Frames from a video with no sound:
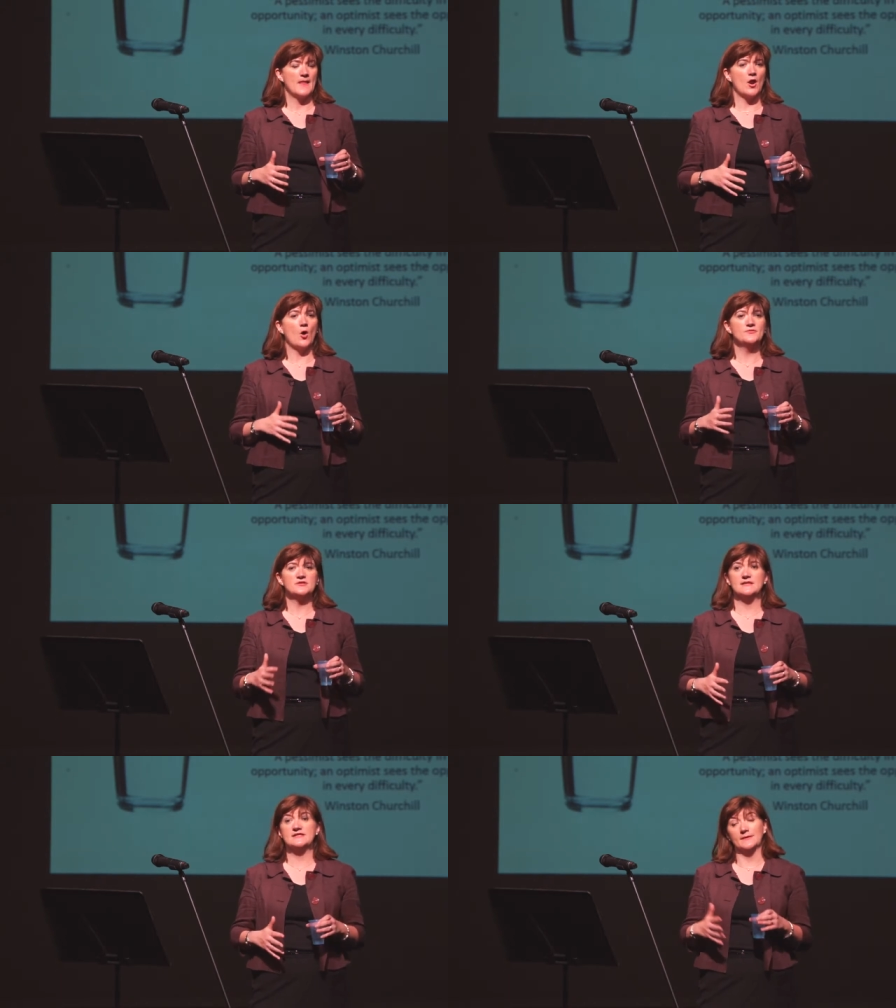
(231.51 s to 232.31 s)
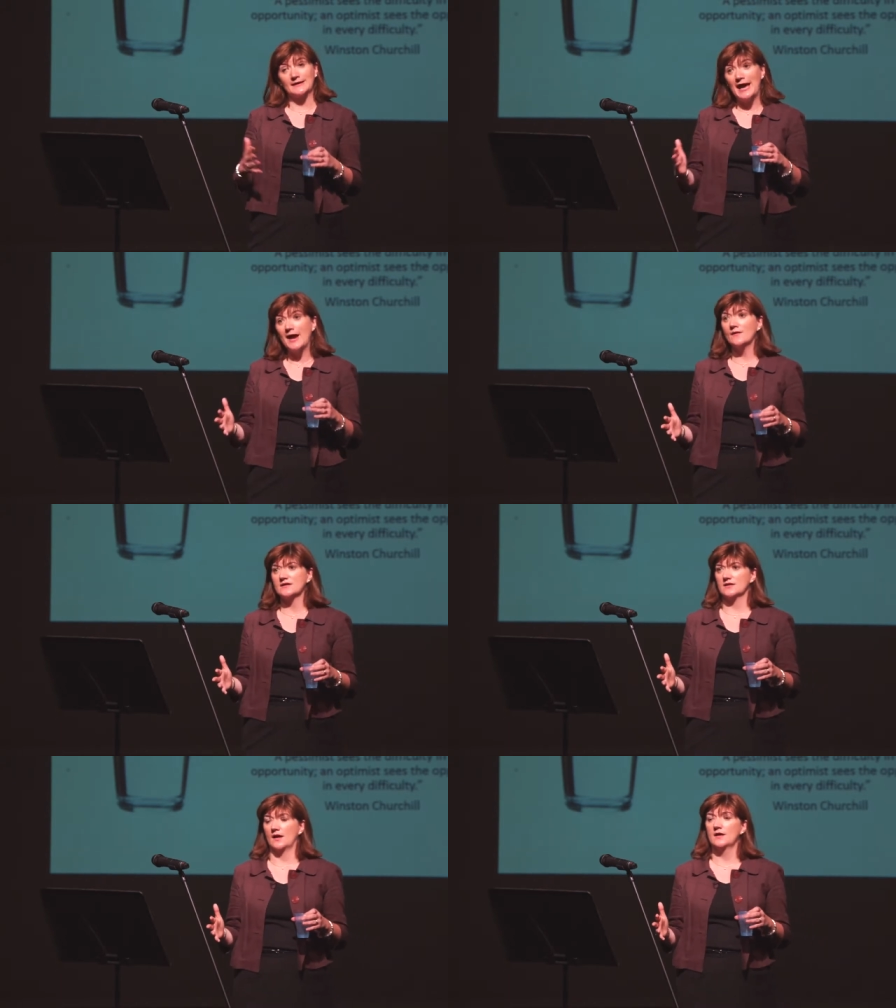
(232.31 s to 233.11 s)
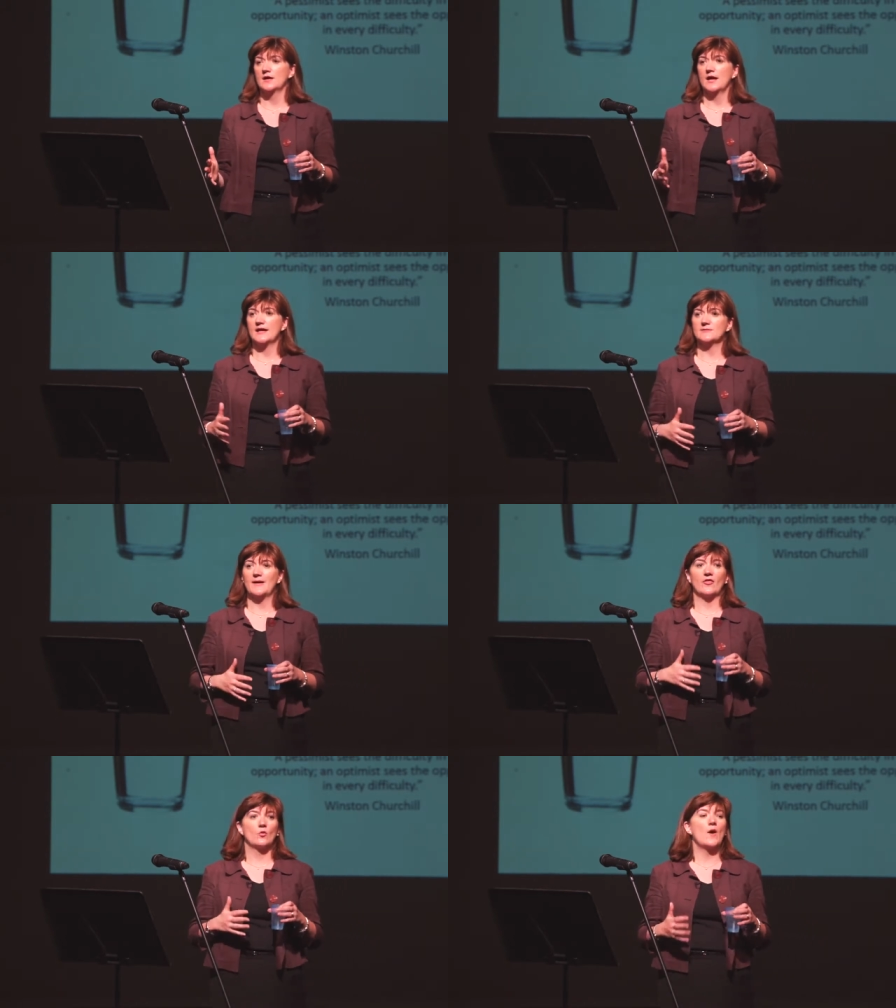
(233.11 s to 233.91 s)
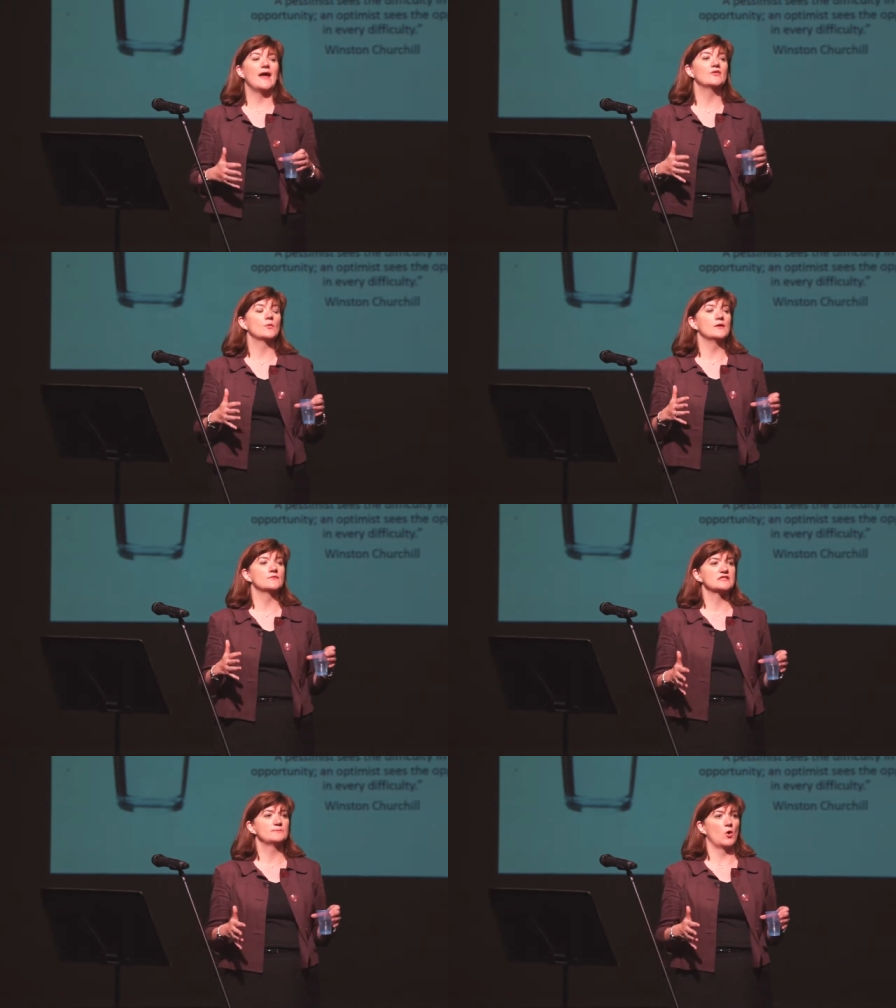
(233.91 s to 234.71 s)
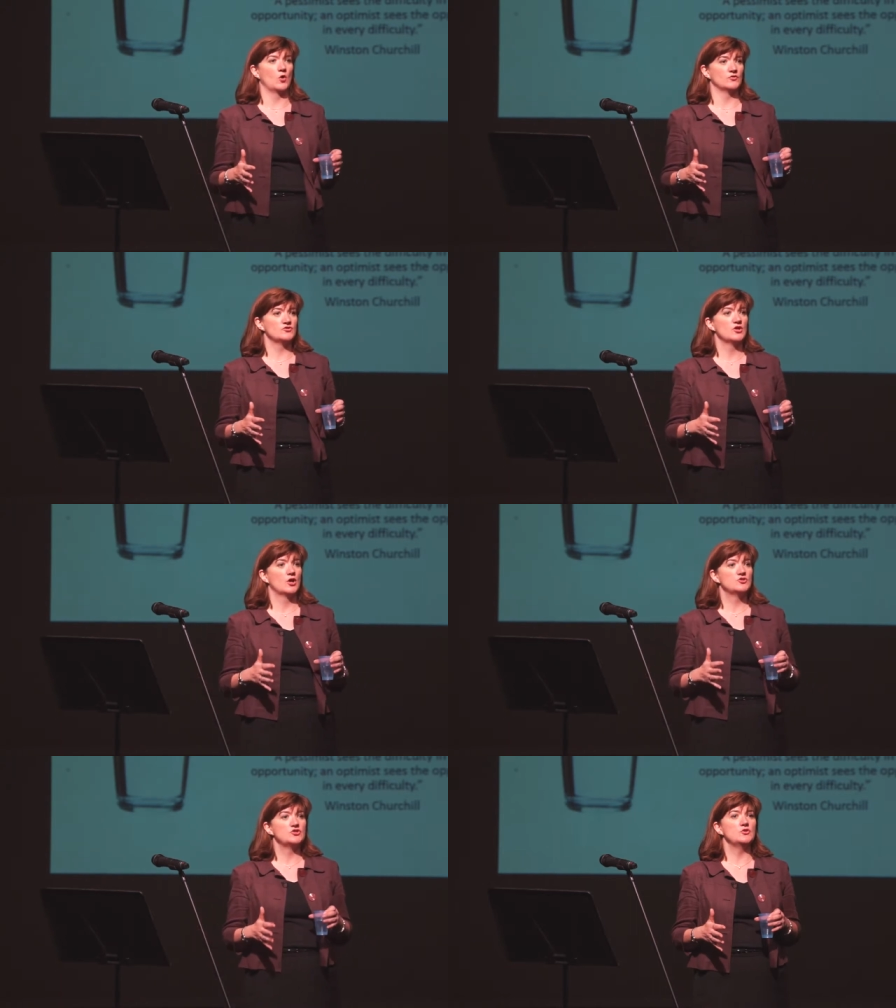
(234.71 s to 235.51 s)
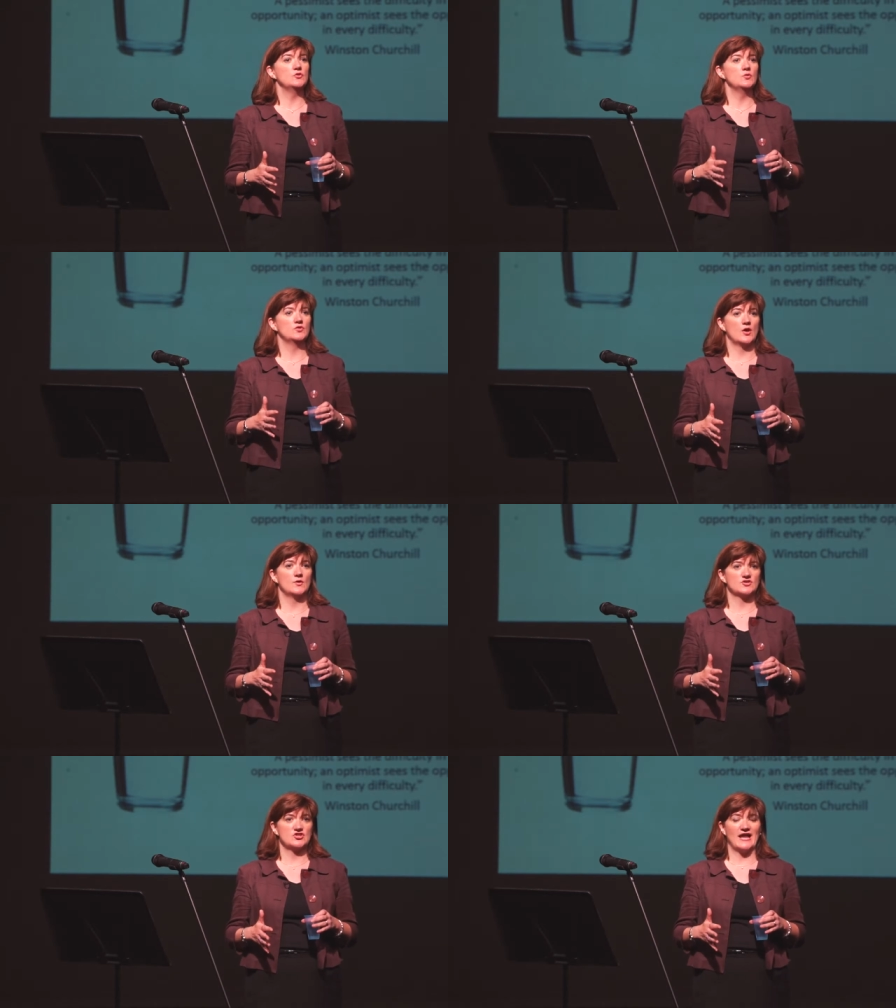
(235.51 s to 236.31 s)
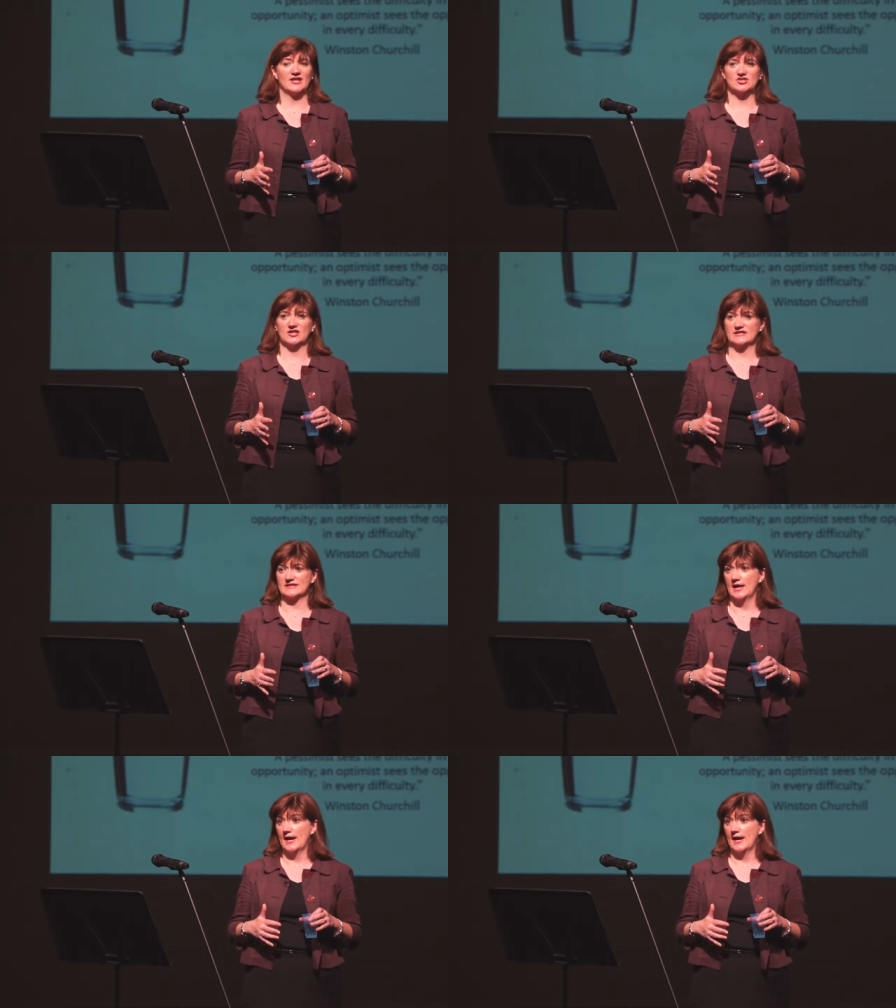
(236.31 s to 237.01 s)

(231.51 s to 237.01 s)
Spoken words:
And optimism and character is about the way that we respond to those challenges.